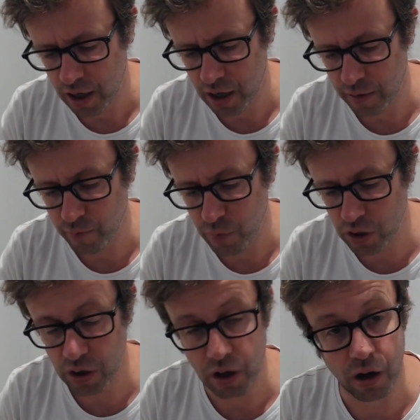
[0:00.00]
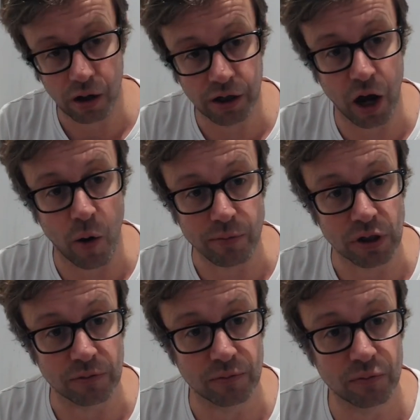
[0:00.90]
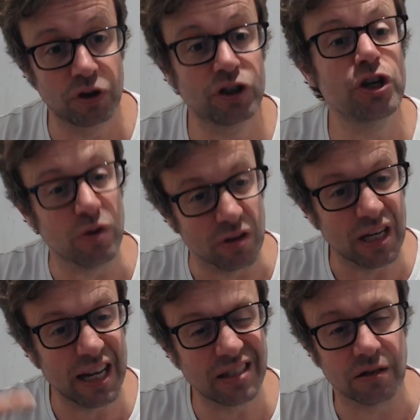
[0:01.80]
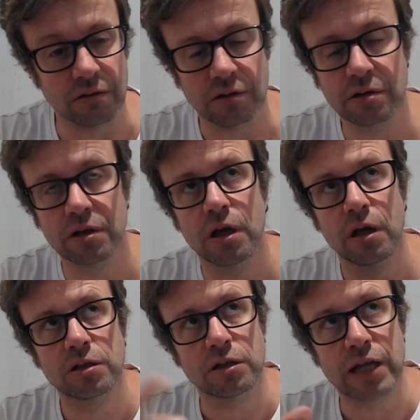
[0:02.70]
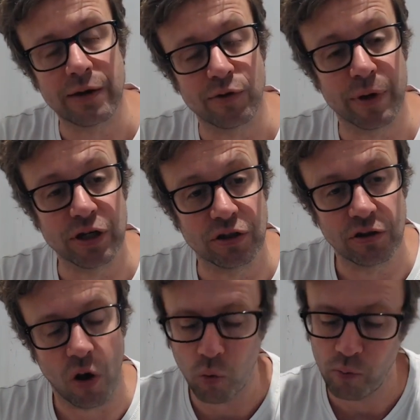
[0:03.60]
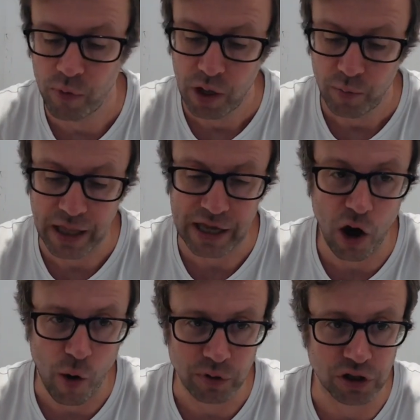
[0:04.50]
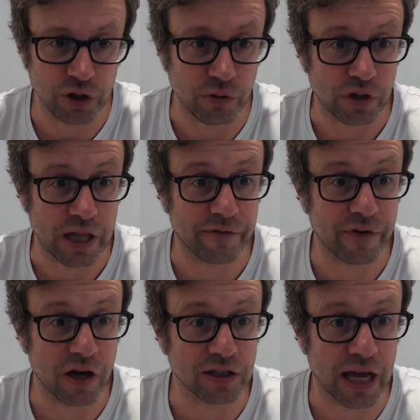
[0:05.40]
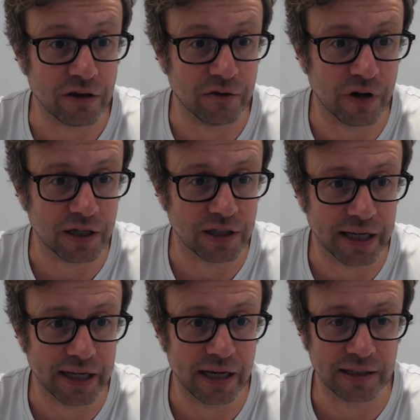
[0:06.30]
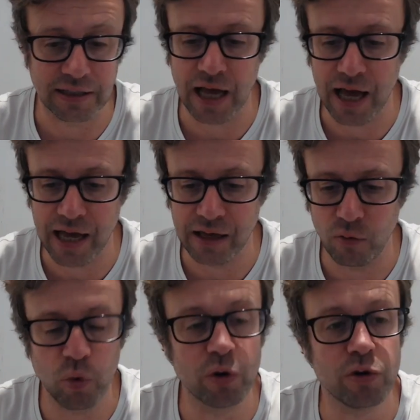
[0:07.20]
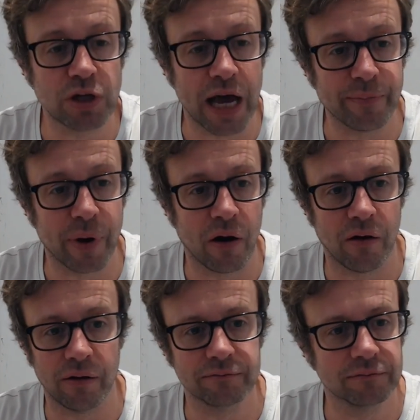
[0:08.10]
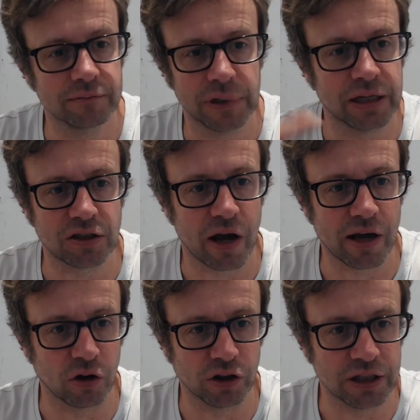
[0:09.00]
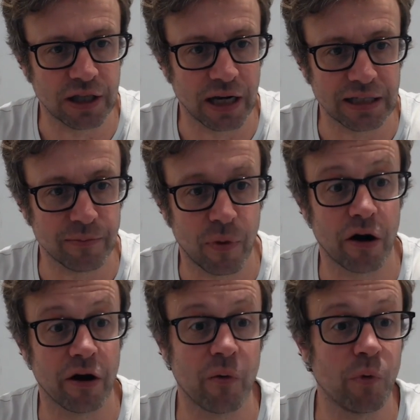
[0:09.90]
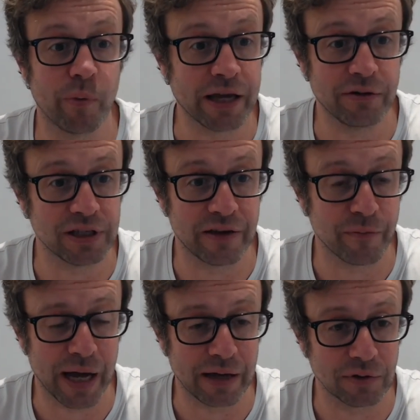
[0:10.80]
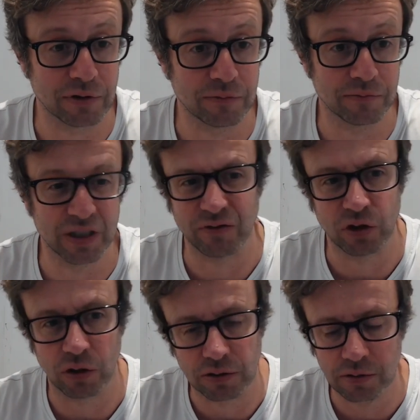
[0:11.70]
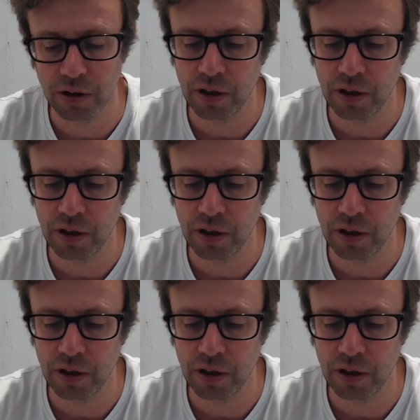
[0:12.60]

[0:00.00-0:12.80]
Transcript: um, go up to students, and it is students, so take it with a pinch of salt, but they go up to students in their first day at university and say, will you take part in a psychology study tomorrow and we'll pay you seven pounds, seven dollars.